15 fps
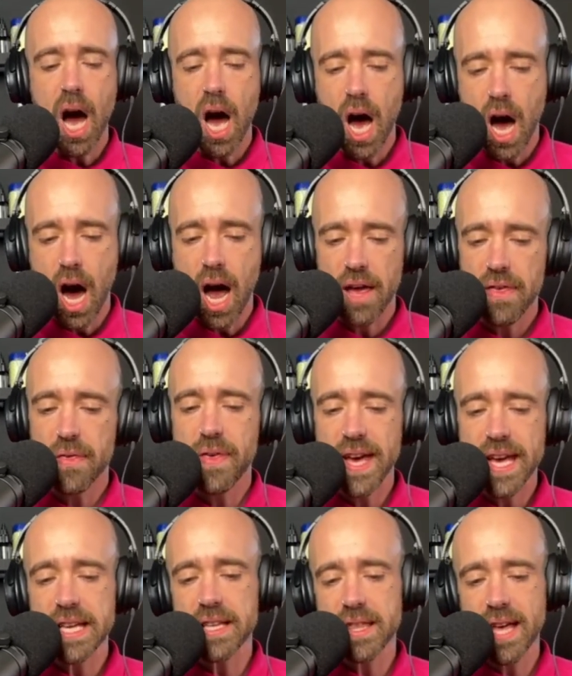I
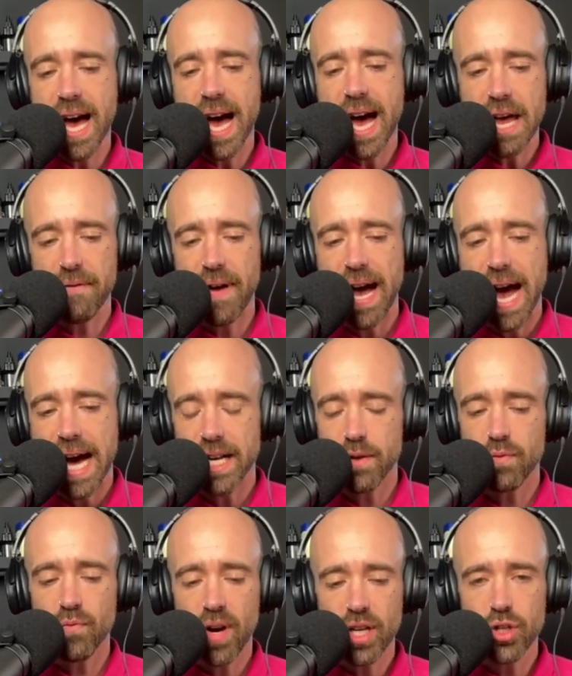think that if I
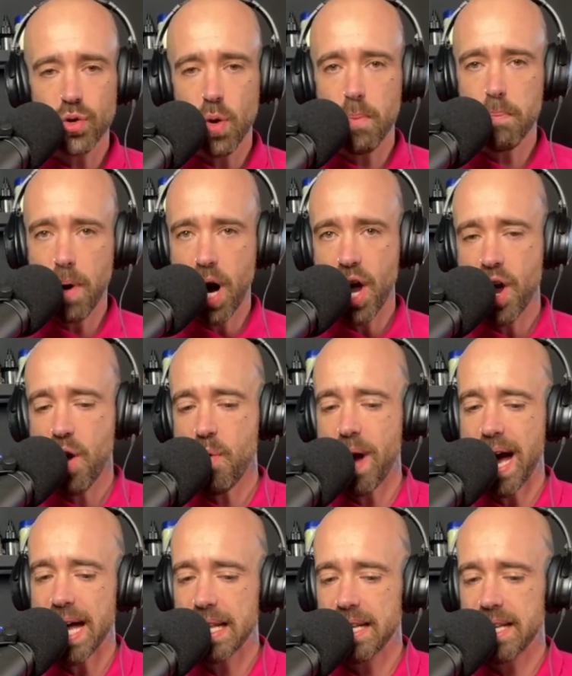hadn't read your bio
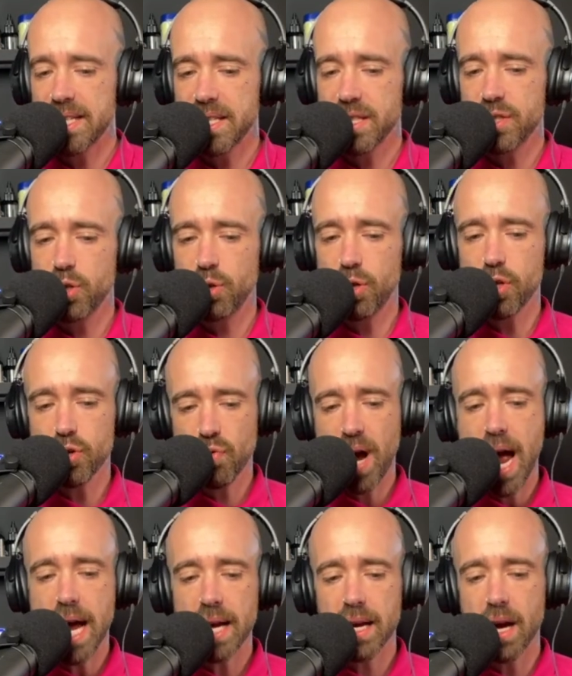and listened to the
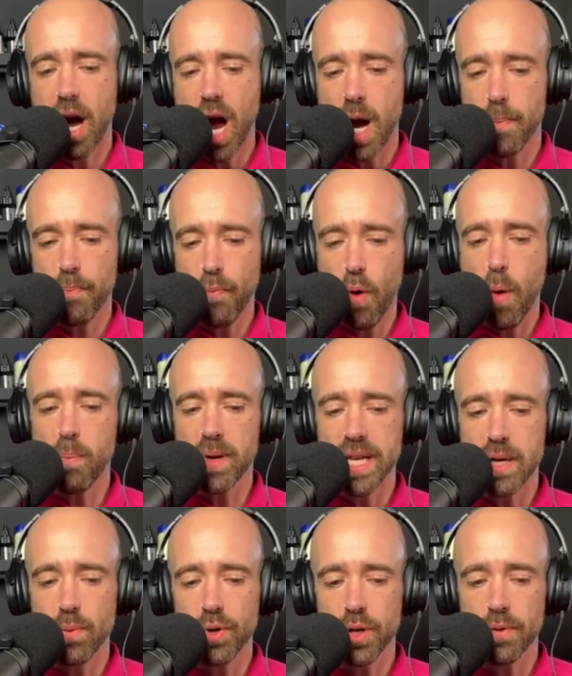track, I
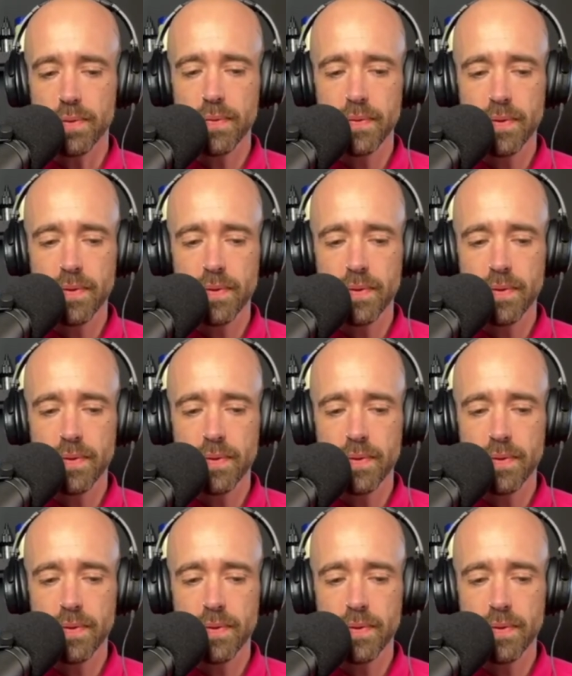probably would have